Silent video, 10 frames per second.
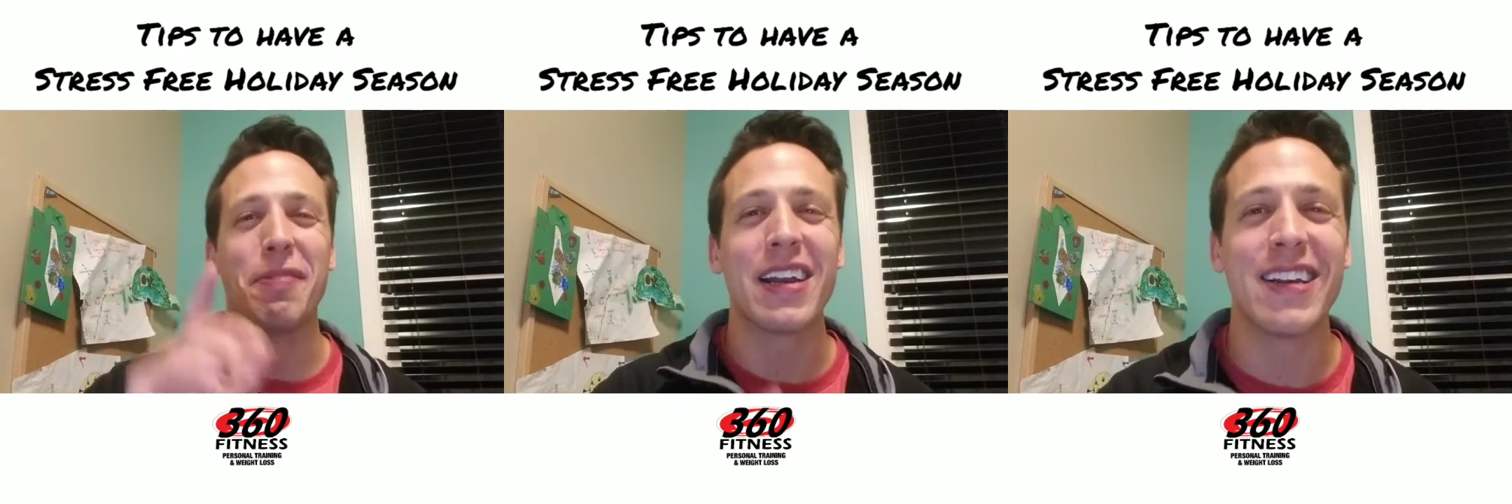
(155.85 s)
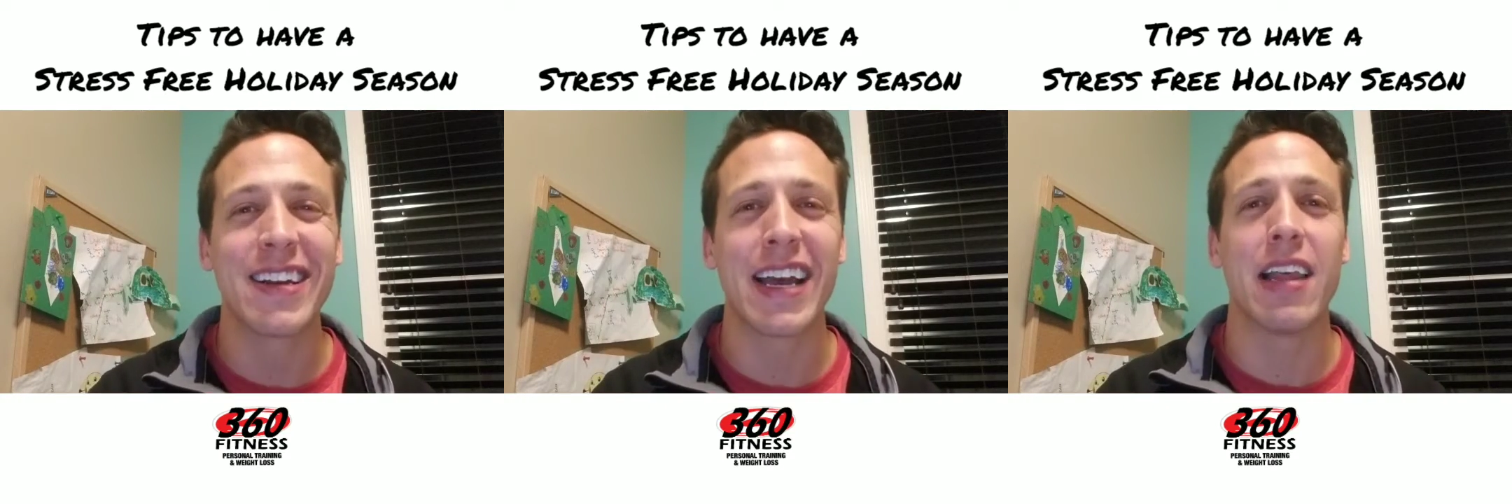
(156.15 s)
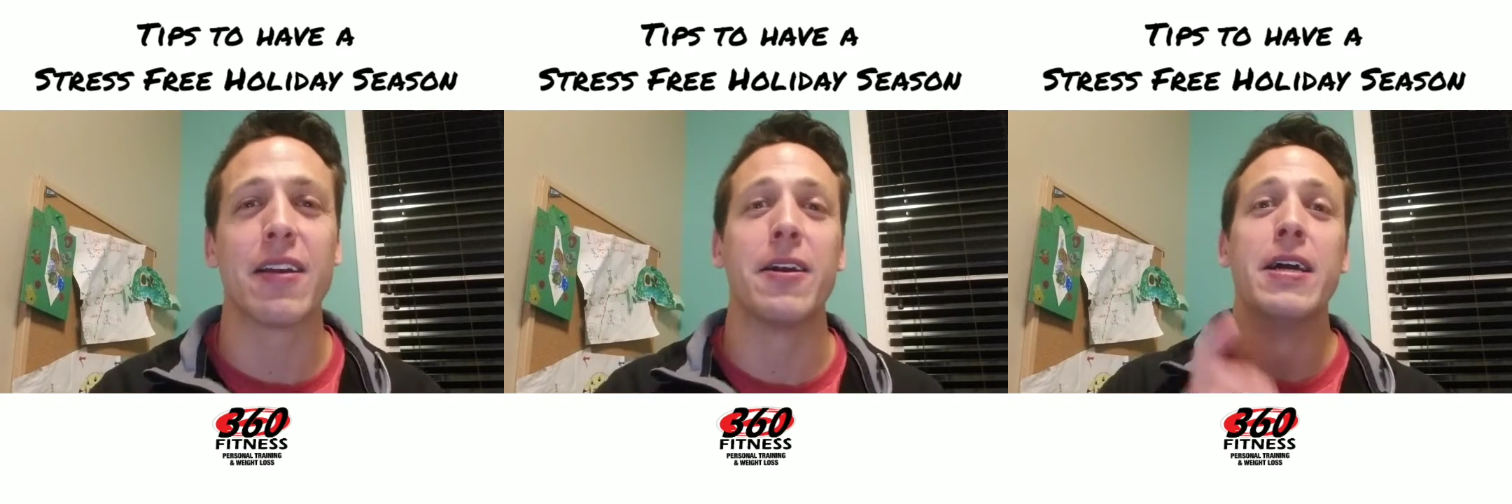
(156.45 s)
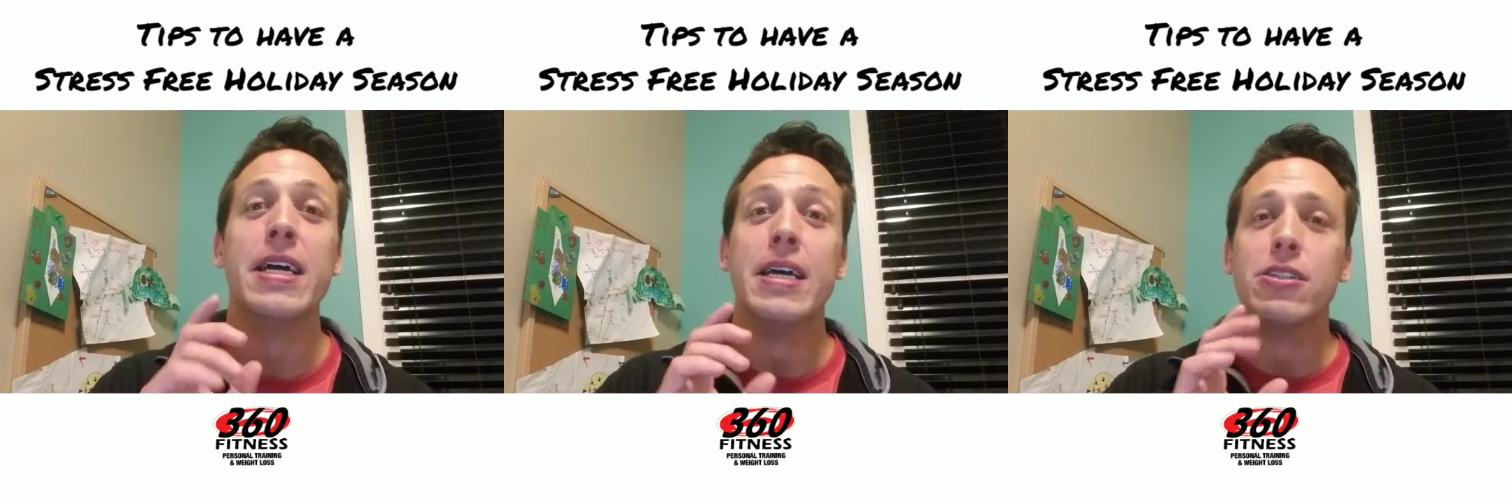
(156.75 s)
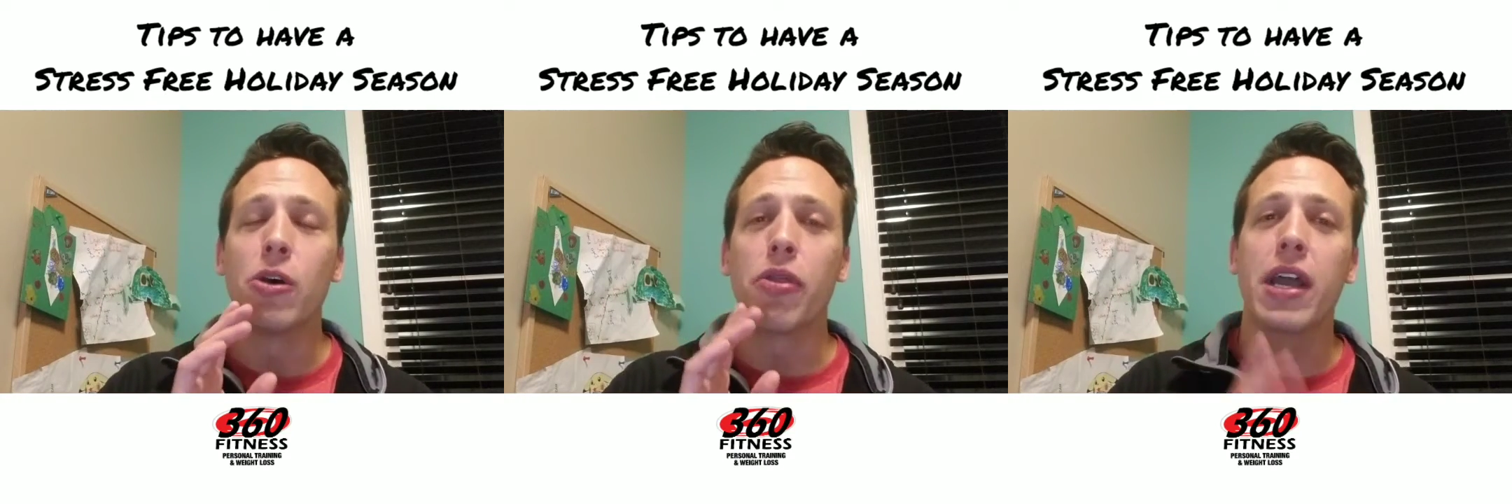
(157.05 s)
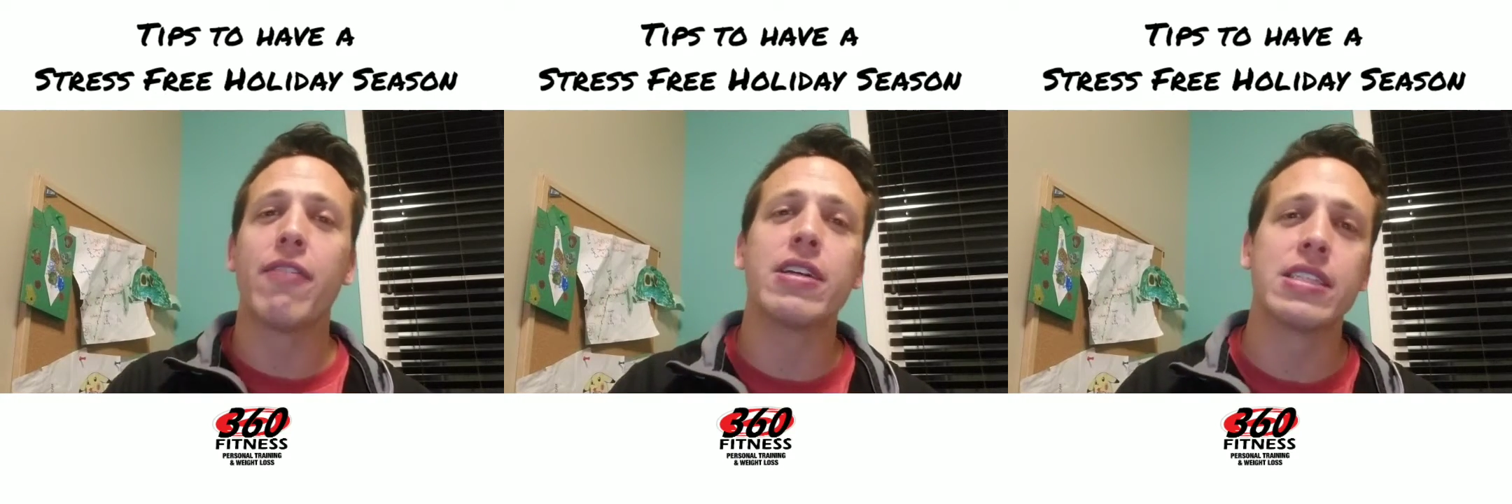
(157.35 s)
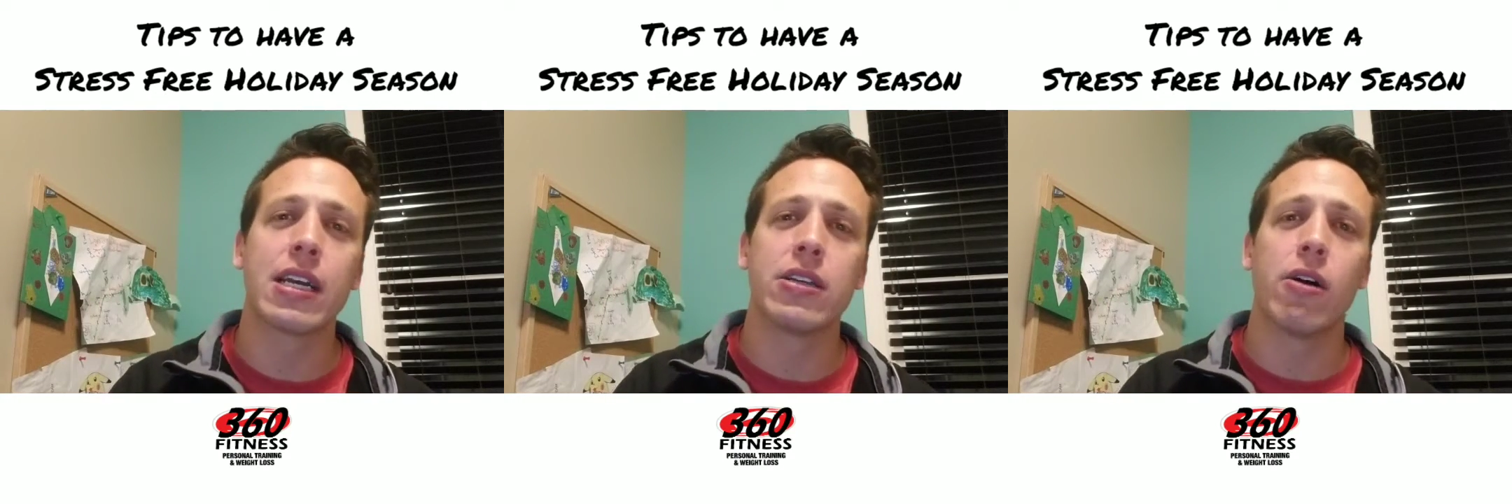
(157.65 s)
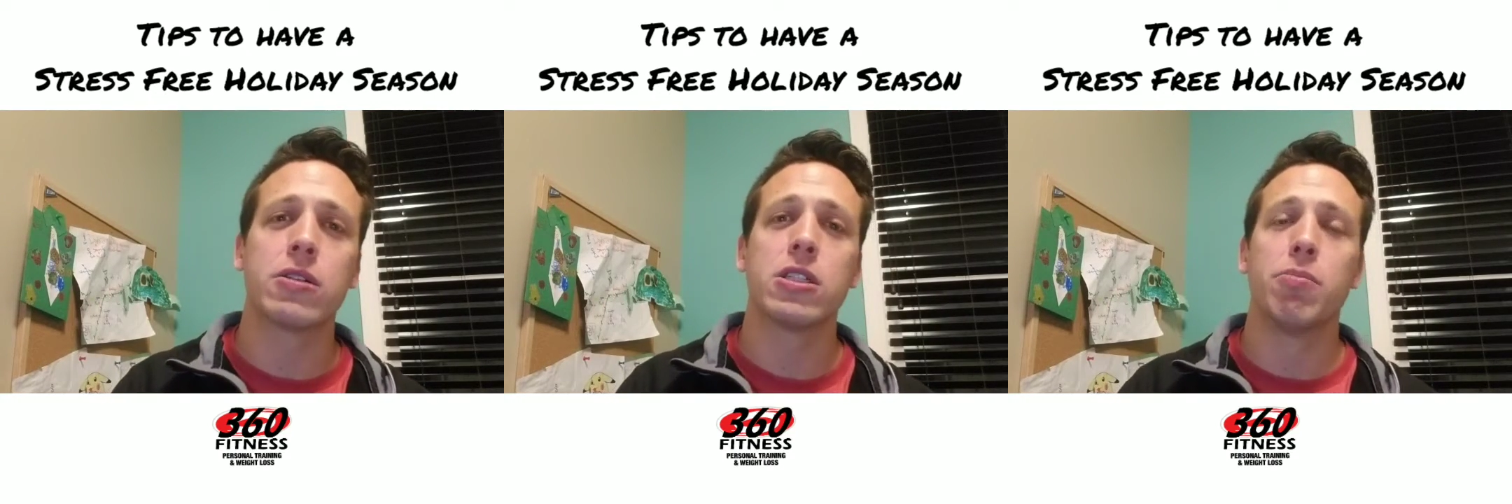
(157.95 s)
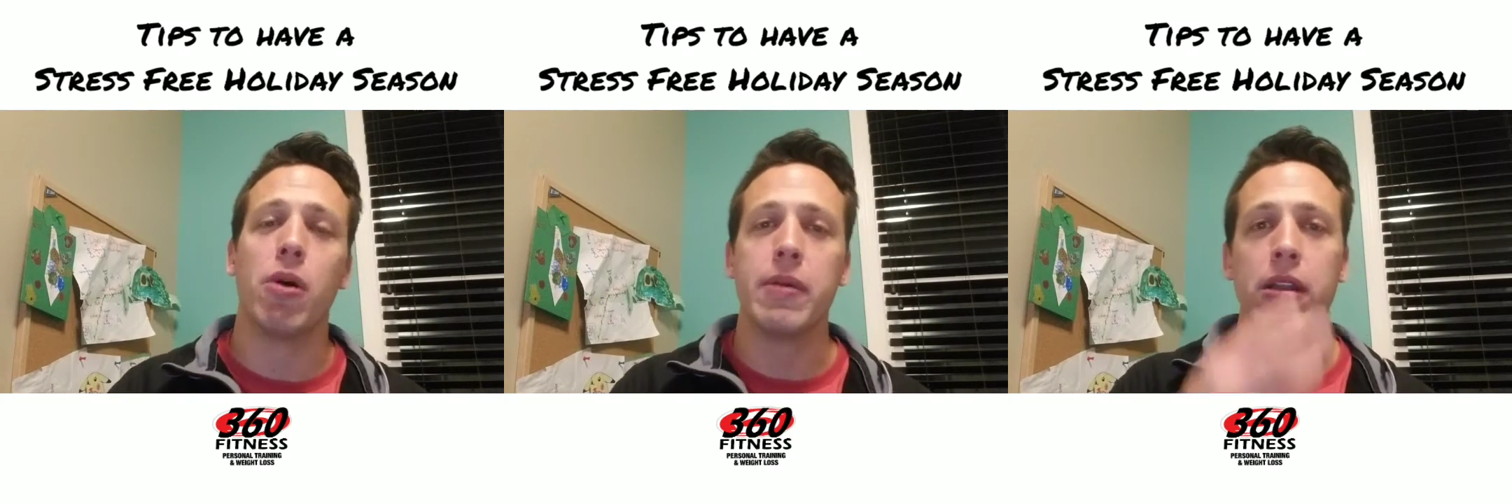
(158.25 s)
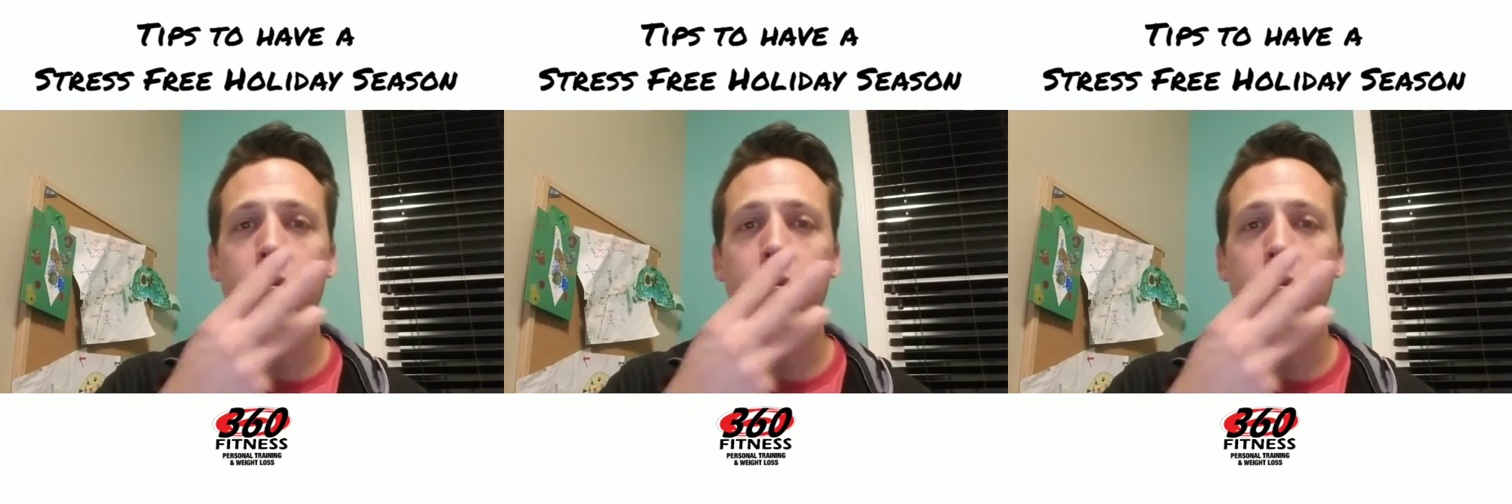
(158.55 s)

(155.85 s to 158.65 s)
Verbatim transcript: Put it in your calendar. So think of it as like a doctor's appointment.